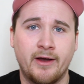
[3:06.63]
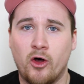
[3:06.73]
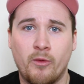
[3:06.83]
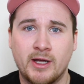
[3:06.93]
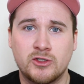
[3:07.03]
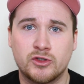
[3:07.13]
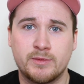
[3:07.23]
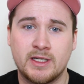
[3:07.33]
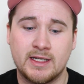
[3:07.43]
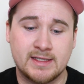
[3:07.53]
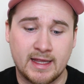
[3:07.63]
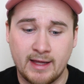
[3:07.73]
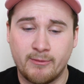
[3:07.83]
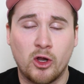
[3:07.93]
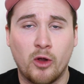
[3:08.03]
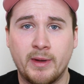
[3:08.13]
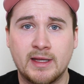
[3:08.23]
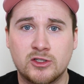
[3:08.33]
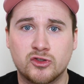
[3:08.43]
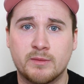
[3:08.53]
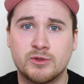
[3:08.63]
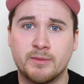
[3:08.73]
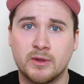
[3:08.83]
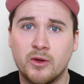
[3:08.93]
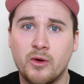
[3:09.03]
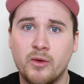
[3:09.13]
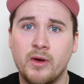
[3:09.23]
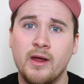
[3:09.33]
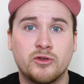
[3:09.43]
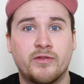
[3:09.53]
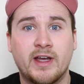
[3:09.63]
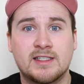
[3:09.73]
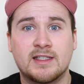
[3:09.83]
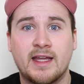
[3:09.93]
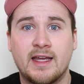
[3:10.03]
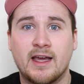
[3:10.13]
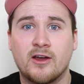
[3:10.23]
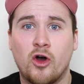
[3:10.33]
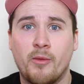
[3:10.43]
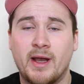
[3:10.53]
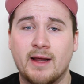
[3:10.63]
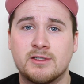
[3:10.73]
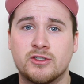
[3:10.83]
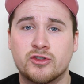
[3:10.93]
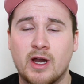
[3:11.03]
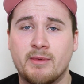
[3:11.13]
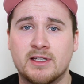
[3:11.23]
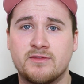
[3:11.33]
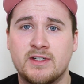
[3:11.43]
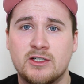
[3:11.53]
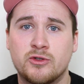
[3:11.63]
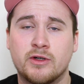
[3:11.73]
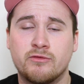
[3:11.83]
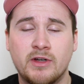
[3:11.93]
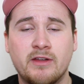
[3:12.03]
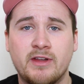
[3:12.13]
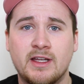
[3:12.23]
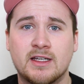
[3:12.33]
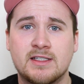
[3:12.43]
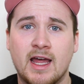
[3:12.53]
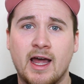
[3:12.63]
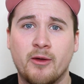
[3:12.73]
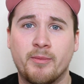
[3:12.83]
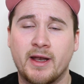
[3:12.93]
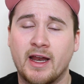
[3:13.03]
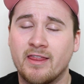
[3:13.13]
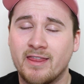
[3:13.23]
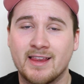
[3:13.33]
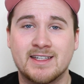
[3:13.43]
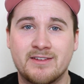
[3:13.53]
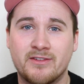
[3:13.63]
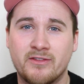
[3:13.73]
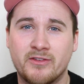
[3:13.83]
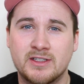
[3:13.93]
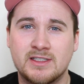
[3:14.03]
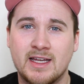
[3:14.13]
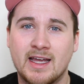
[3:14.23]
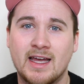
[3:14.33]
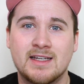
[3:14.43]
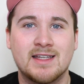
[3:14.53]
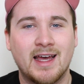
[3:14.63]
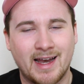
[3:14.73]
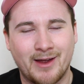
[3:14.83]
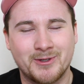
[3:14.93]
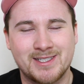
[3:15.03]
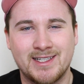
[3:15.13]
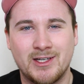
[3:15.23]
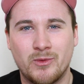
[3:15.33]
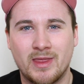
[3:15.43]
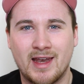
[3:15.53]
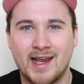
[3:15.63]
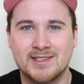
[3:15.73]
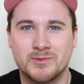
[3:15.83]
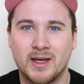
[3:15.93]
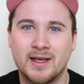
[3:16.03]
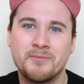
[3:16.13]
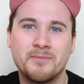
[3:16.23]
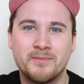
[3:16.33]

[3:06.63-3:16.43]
All my social media links, they will all be in the description below. Don't forget to like, comment and subscribe to this video. It really does help. And I think that's everything for today guys, and I will see you in the next one.